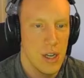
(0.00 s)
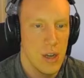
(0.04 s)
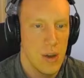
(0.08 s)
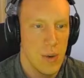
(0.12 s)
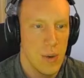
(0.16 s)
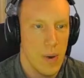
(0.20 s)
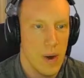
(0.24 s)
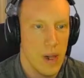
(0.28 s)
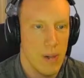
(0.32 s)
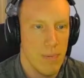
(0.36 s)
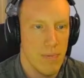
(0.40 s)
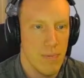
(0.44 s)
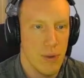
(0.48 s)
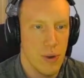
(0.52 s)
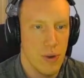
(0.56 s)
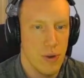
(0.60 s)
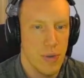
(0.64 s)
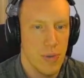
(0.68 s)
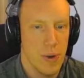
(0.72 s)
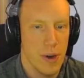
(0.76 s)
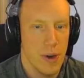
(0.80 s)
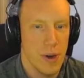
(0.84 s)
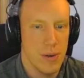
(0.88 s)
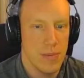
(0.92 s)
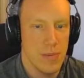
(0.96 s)
wild
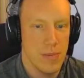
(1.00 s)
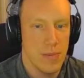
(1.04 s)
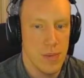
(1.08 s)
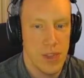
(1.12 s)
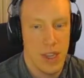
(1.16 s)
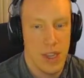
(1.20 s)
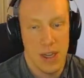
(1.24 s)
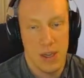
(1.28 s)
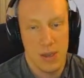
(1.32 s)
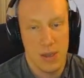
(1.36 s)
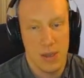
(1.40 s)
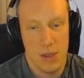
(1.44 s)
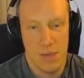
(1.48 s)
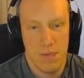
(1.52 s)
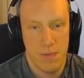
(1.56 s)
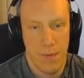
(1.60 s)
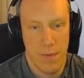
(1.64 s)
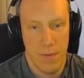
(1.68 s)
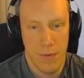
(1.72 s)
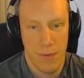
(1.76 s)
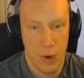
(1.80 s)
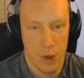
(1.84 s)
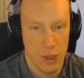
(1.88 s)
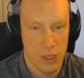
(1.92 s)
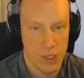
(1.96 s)
Pokemon. That's
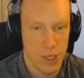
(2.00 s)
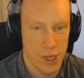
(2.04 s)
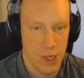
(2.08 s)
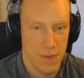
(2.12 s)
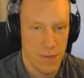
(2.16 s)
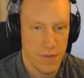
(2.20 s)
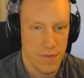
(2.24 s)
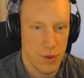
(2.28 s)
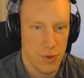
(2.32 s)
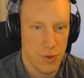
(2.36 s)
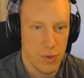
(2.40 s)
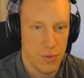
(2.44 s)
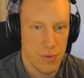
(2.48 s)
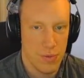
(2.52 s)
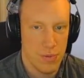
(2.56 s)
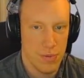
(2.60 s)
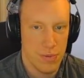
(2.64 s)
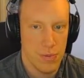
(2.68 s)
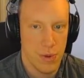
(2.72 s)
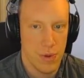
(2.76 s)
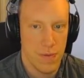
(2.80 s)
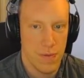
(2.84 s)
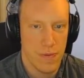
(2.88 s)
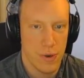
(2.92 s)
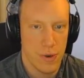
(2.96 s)
false, of true,
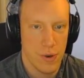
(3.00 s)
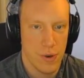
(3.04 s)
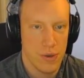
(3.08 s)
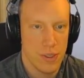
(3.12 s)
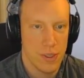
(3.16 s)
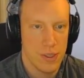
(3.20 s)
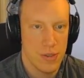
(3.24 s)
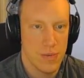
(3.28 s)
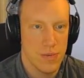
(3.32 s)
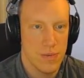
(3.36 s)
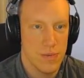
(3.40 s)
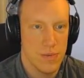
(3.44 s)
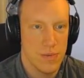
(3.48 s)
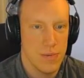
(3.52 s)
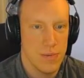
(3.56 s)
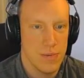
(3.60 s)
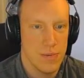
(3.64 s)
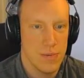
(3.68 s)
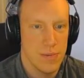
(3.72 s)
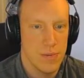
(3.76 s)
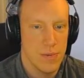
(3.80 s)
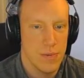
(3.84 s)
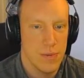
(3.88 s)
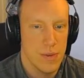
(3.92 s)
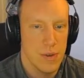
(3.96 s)
of course.
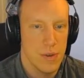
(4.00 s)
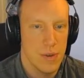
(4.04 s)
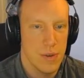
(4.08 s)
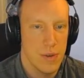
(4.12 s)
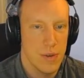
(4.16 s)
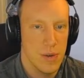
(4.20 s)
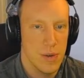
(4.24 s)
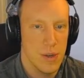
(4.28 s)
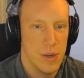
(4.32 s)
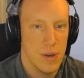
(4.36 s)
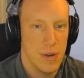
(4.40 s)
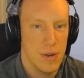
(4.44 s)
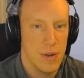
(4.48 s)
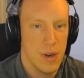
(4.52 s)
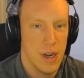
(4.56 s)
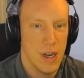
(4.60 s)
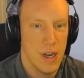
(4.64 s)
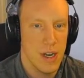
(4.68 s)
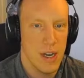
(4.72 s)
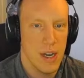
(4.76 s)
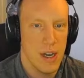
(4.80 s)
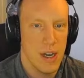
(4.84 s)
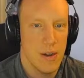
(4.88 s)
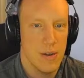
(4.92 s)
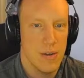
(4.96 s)
Know that
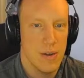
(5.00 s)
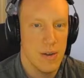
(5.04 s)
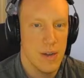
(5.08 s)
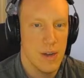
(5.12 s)
now.